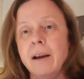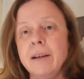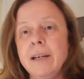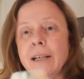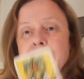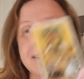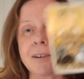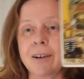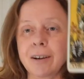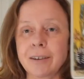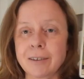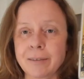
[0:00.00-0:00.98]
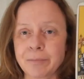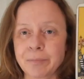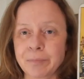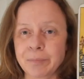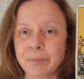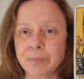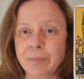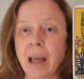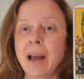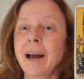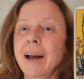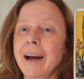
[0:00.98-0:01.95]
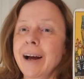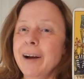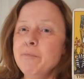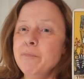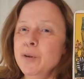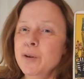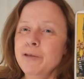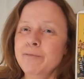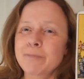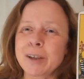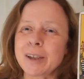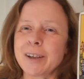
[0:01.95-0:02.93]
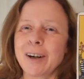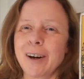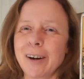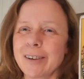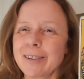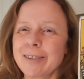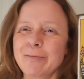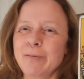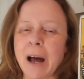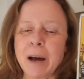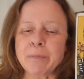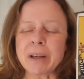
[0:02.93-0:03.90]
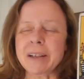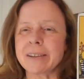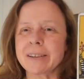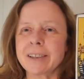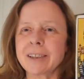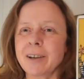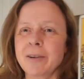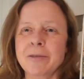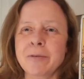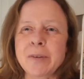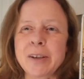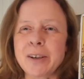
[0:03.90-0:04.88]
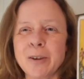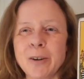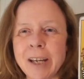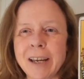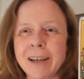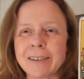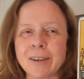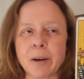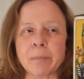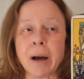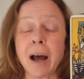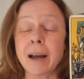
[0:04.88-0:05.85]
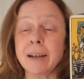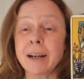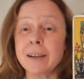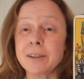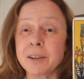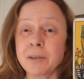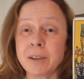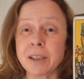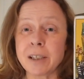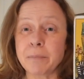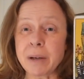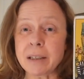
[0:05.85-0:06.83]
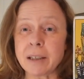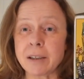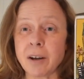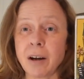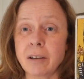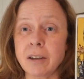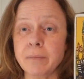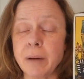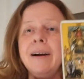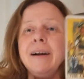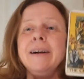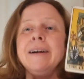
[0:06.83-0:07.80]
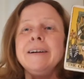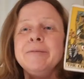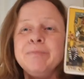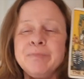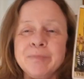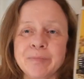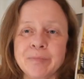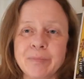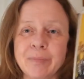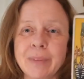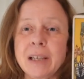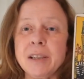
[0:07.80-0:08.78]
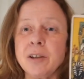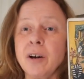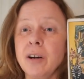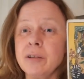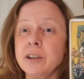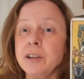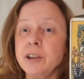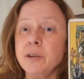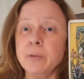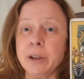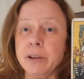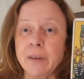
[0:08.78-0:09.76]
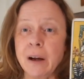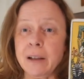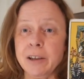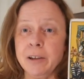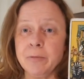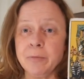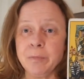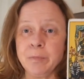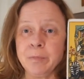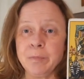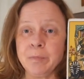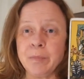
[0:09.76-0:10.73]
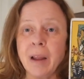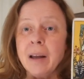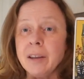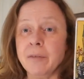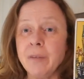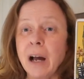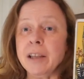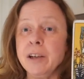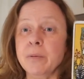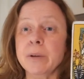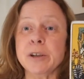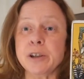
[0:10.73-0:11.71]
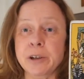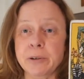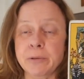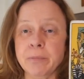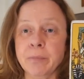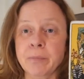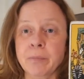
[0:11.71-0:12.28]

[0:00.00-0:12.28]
Next card. Movement card. Fabulous. So you're all geared up. And as soon as I pick this card up, this card is showing you value. And the value is you.